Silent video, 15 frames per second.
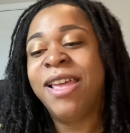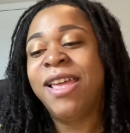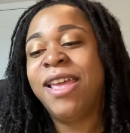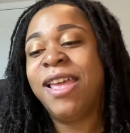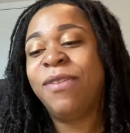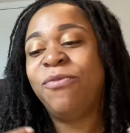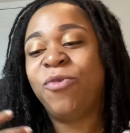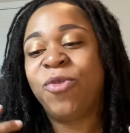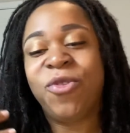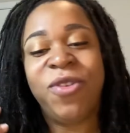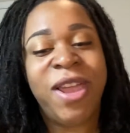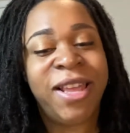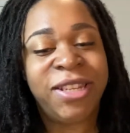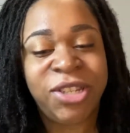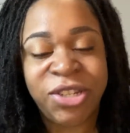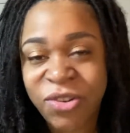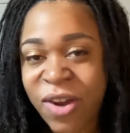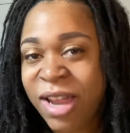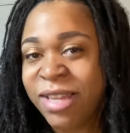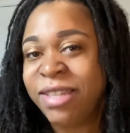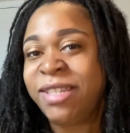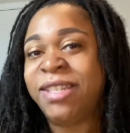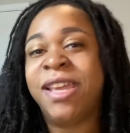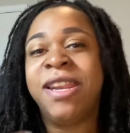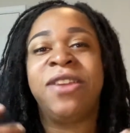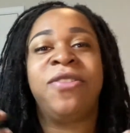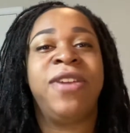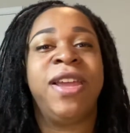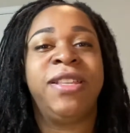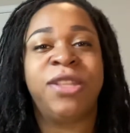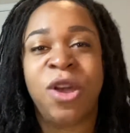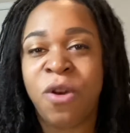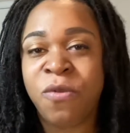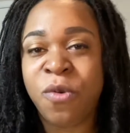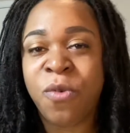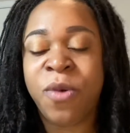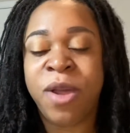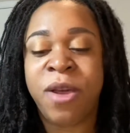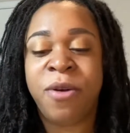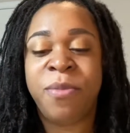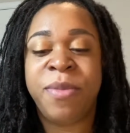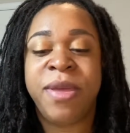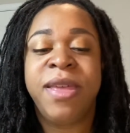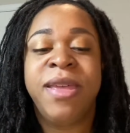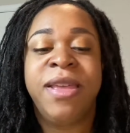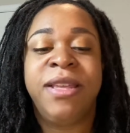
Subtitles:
It creates stress and it creates overwhelm.